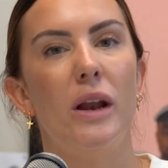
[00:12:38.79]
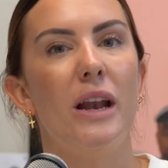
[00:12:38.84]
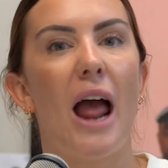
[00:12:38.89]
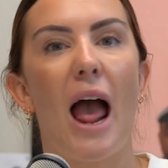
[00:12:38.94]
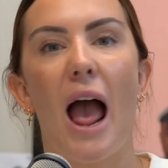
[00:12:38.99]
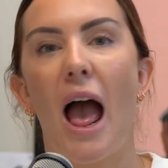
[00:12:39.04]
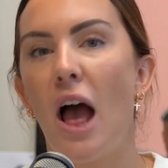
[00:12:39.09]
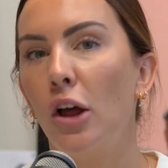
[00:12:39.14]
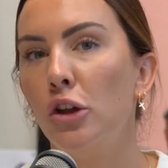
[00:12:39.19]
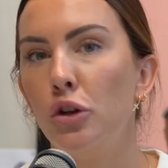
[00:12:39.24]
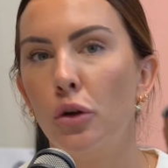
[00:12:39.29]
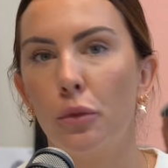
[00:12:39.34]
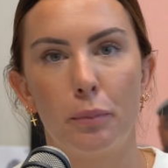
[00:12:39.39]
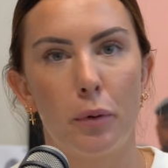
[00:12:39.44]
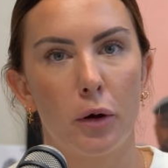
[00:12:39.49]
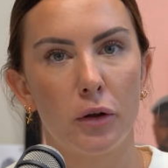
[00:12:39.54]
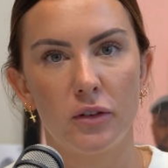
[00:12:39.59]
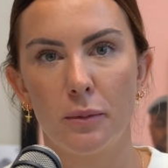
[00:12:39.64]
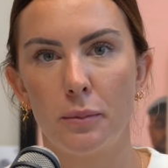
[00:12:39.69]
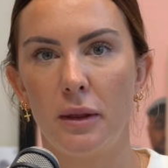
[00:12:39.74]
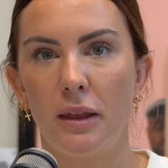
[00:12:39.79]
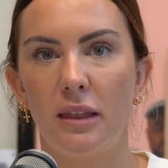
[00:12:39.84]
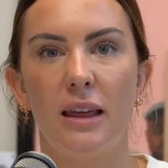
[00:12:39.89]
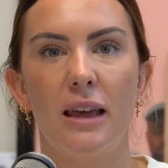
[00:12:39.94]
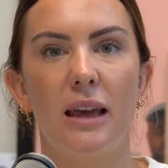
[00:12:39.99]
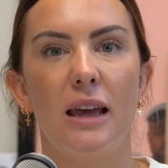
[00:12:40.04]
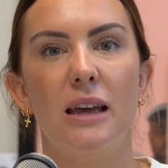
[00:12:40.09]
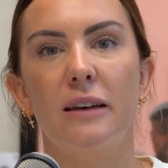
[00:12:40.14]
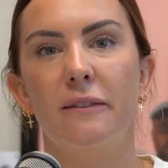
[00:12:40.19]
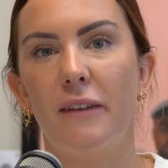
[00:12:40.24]
how you're possibly
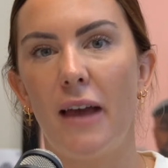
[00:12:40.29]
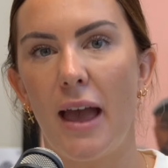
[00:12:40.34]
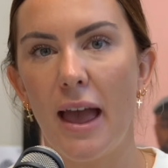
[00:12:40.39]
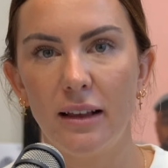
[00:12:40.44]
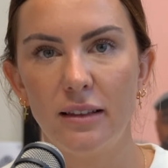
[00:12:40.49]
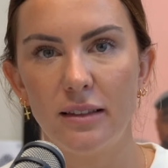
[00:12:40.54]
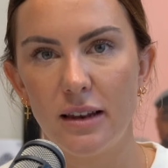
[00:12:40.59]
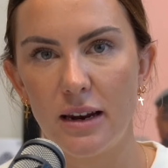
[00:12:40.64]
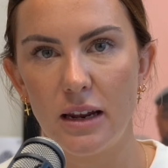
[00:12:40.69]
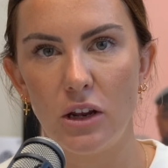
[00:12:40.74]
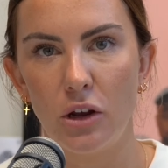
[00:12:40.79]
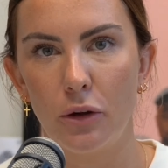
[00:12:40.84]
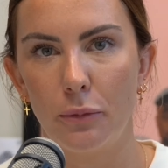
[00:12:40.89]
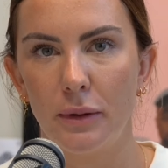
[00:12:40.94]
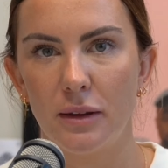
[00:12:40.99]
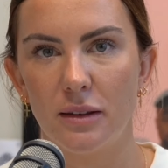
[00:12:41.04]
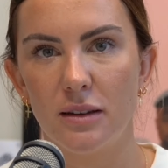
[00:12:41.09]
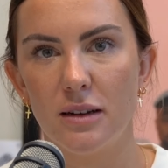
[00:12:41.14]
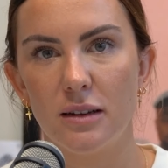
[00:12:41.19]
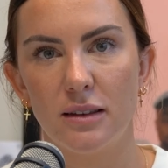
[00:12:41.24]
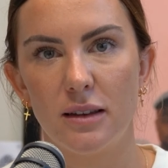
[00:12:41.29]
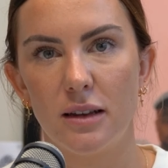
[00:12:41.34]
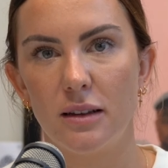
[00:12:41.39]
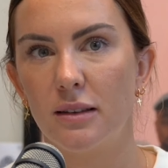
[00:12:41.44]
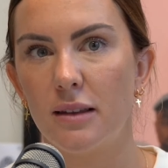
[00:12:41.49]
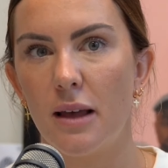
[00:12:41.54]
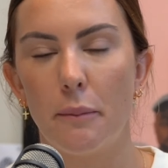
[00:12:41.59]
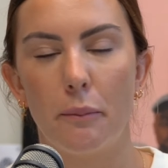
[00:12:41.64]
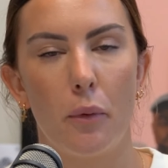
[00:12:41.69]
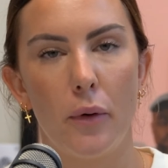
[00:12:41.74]
thinking of exiting your business at
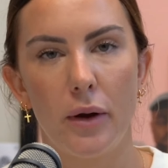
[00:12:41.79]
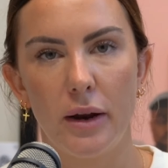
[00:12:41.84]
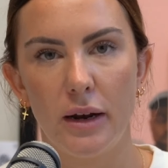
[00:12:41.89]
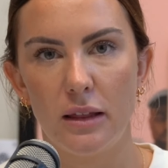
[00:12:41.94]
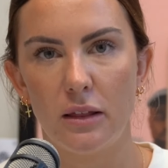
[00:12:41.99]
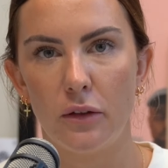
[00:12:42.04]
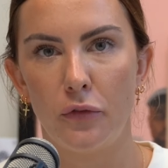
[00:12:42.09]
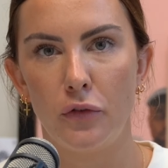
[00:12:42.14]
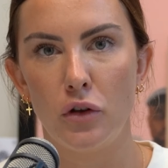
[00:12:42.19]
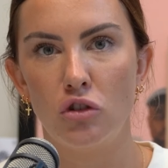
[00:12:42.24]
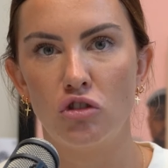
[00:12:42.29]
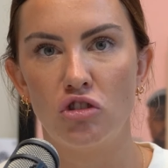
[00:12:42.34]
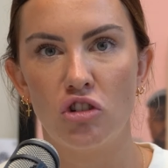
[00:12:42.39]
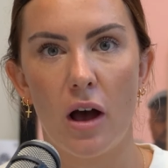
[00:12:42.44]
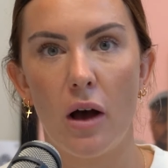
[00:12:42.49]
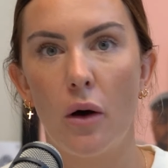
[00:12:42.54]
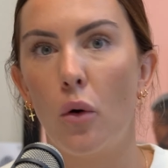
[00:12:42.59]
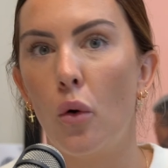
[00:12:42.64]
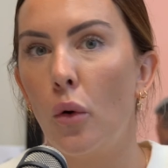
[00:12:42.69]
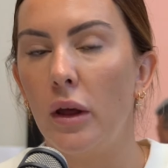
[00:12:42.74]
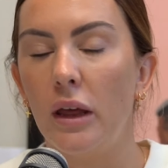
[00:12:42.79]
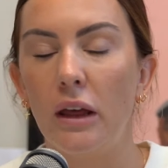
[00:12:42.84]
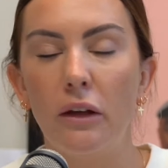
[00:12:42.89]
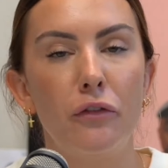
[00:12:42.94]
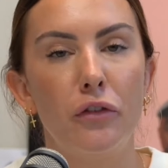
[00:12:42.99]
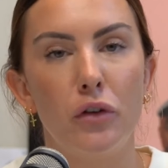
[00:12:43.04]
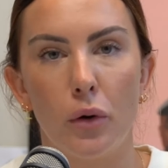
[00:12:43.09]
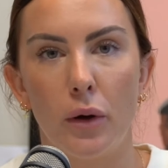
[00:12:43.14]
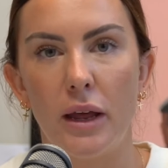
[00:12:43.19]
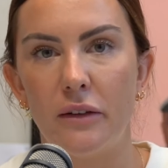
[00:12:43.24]
some point in the future, or
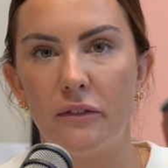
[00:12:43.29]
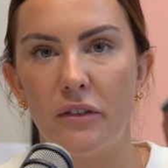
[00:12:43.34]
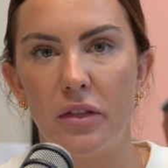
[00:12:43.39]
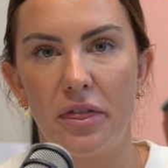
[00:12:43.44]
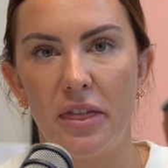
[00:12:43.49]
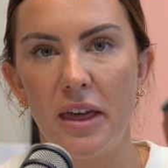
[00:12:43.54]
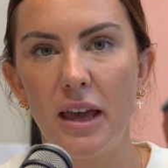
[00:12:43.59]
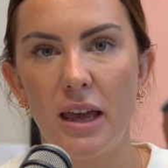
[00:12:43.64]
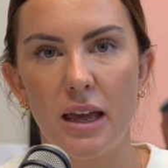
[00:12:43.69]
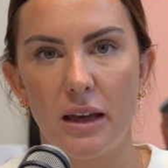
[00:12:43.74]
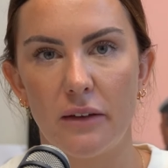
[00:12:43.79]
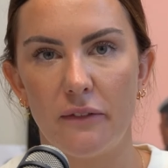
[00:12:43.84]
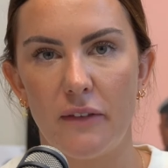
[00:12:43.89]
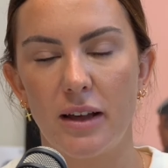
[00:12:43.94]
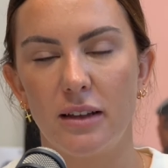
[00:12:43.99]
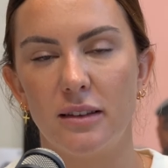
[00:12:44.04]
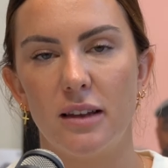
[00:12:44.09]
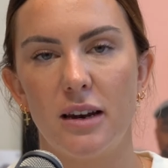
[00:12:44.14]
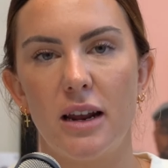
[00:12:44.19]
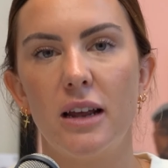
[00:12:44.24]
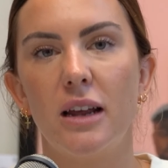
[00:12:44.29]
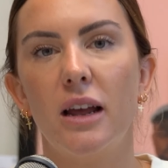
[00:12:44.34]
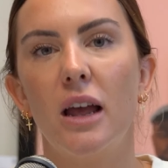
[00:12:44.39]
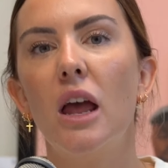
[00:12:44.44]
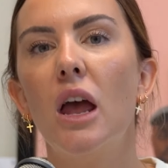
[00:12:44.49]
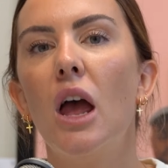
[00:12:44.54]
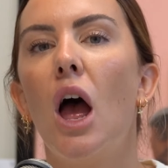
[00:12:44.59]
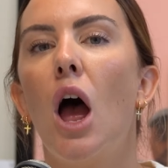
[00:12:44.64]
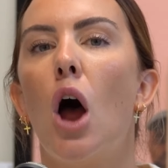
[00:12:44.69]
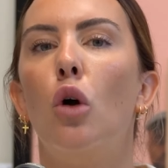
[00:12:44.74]
if you're even thinking of exiting,
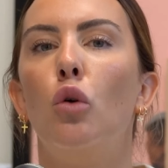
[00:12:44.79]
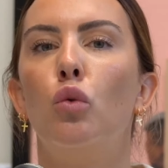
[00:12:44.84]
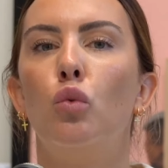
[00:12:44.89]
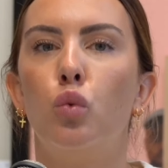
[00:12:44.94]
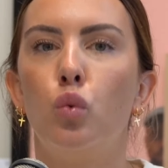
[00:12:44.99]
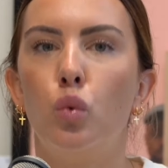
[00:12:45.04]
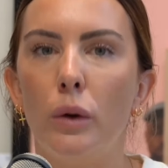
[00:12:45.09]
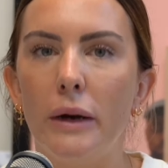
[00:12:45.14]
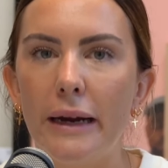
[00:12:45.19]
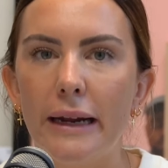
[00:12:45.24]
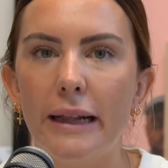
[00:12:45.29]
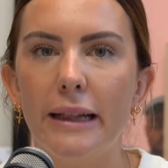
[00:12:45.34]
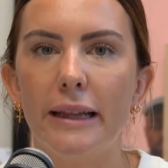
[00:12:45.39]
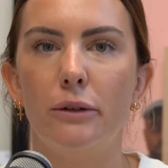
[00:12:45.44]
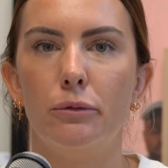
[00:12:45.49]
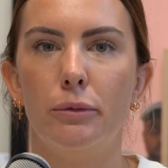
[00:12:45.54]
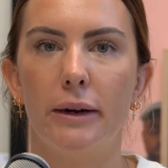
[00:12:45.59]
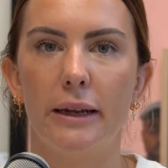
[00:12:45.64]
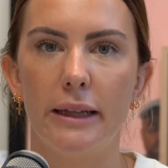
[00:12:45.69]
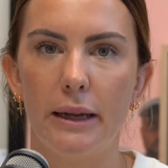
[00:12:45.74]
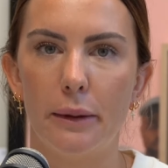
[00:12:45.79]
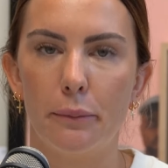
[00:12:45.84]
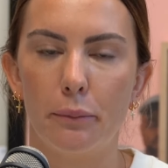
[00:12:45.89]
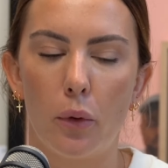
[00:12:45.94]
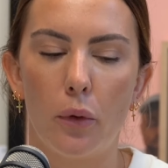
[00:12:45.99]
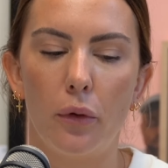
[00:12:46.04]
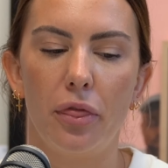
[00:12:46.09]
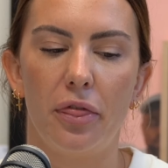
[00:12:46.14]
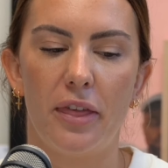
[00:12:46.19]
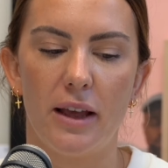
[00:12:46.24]
are really
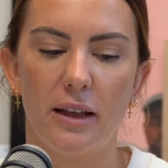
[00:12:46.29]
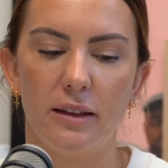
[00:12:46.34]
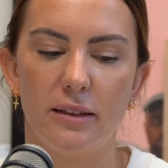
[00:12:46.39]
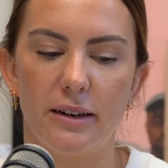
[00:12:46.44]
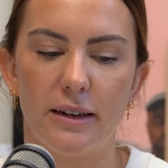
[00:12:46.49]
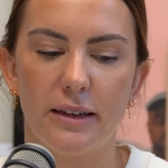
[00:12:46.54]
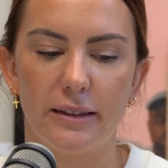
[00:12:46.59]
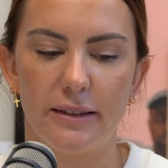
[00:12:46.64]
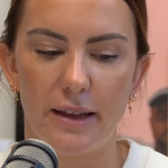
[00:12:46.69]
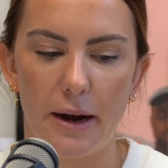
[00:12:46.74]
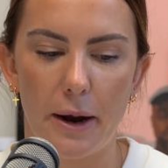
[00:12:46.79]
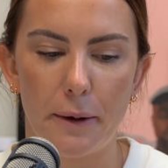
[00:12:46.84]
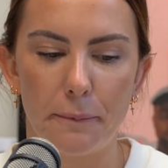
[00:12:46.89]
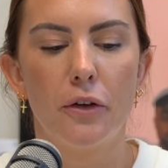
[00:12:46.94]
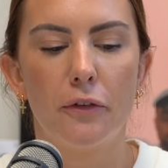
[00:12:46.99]
important things to consider.